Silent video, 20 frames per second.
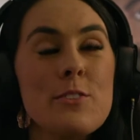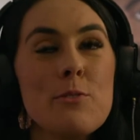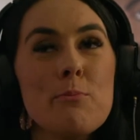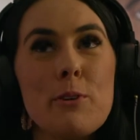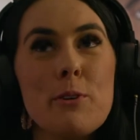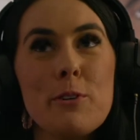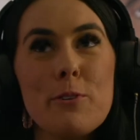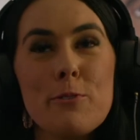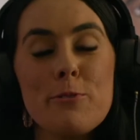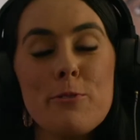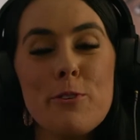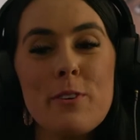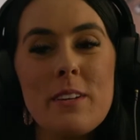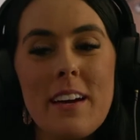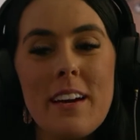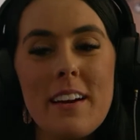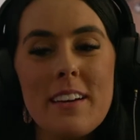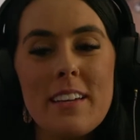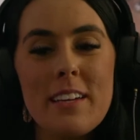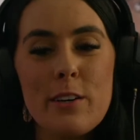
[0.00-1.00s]
so beautiful
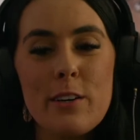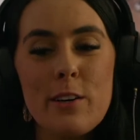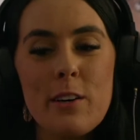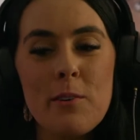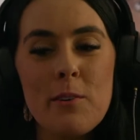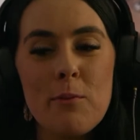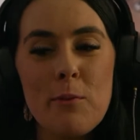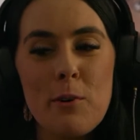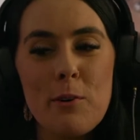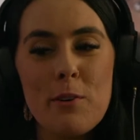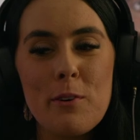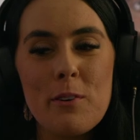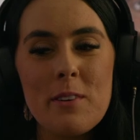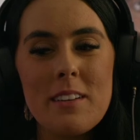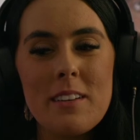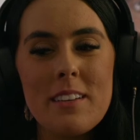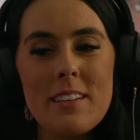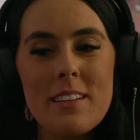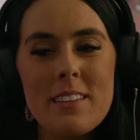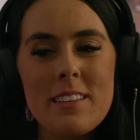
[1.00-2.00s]
hearing about
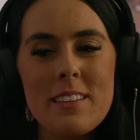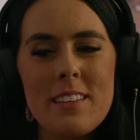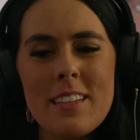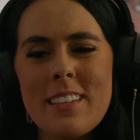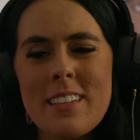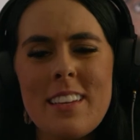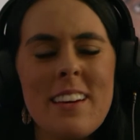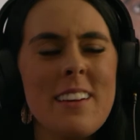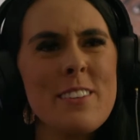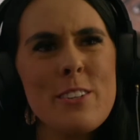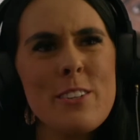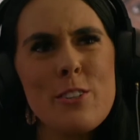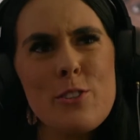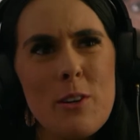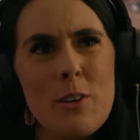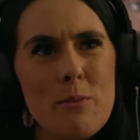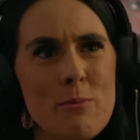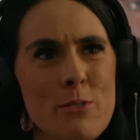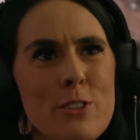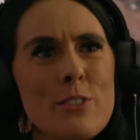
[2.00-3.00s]
like the
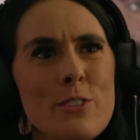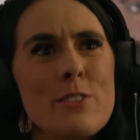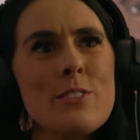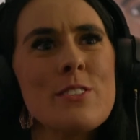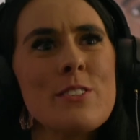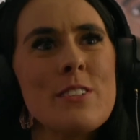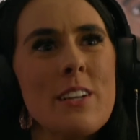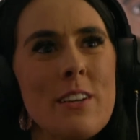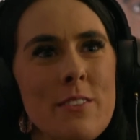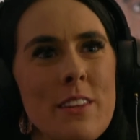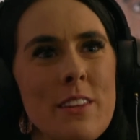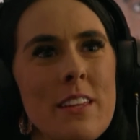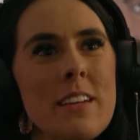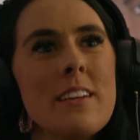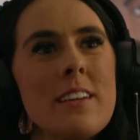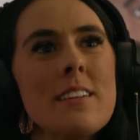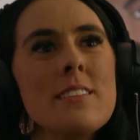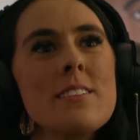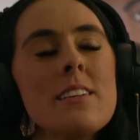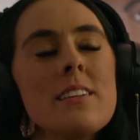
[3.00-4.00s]
drum circles and everything,
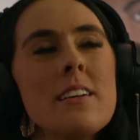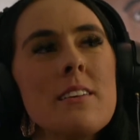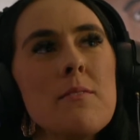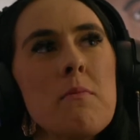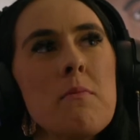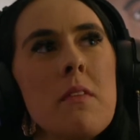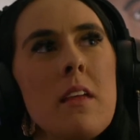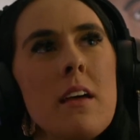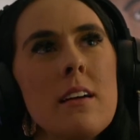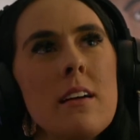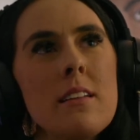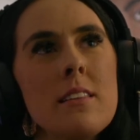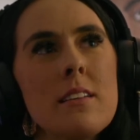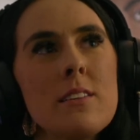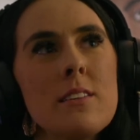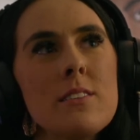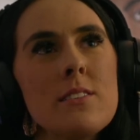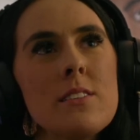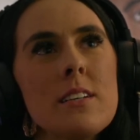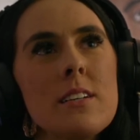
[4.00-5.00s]
because
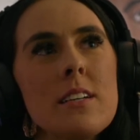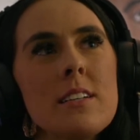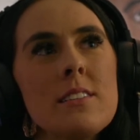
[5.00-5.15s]
there's